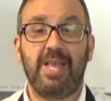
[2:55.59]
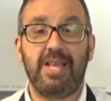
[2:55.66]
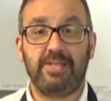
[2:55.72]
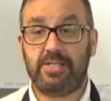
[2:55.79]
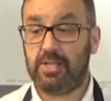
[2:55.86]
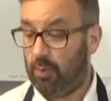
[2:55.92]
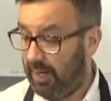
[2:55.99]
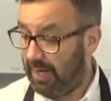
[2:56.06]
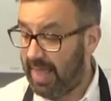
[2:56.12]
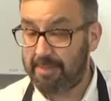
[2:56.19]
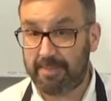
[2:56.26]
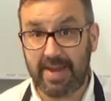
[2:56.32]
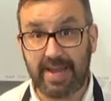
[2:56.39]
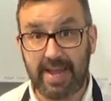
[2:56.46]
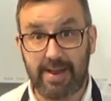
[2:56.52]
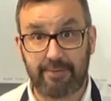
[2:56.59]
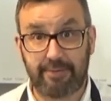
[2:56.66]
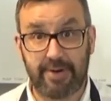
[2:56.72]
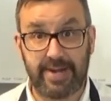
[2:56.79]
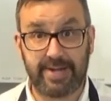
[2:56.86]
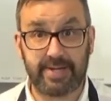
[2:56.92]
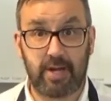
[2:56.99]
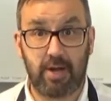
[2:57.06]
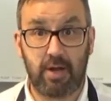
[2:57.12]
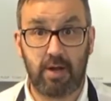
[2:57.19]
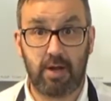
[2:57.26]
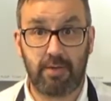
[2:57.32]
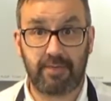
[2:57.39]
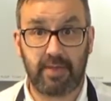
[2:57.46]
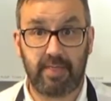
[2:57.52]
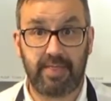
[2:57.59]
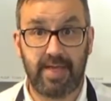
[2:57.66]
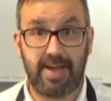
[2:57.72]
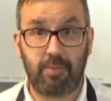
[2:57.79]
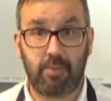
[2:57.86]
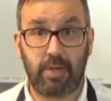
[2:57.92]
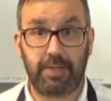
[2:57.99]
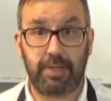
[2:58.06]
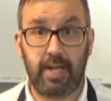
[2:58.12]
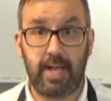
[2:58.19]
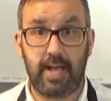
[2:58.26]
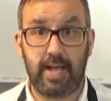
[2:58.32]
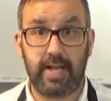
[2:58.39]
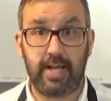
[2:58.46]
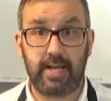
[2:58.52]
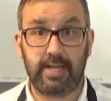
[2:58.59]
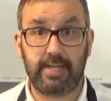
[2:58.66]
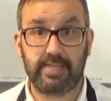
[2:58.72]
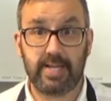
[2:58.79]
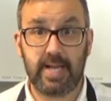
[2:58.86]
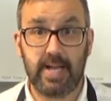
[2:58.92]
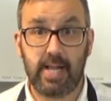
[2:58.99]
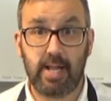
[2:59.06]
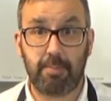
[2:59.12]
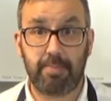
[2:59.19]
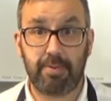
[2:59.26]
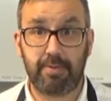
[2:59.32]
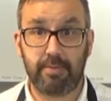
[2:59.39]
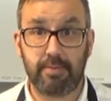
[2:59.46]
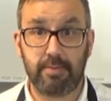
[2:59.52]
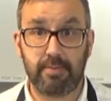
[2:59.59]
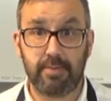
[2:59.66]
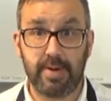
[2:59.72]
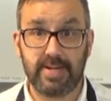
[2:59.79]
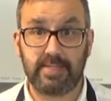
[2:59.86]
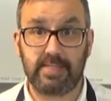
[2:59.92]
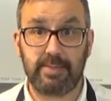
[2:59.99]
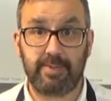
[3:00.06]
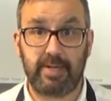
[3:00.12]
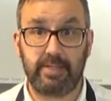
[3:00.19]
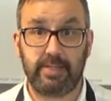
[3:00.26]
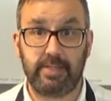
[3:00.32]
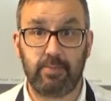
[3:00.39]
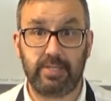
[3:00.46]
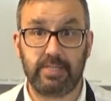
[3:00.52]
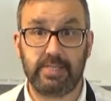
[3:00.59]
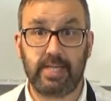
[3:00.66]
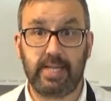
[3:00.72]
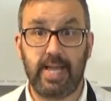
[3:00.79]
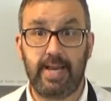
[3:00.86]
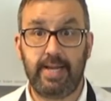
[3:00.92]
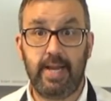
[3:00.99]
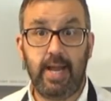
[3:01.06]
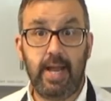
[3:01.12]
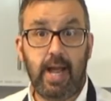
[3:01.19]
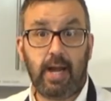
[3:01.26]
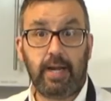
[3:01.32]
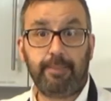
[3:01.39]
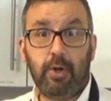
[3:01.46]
So let me get rid of that one and I'll press the button once again, and I'm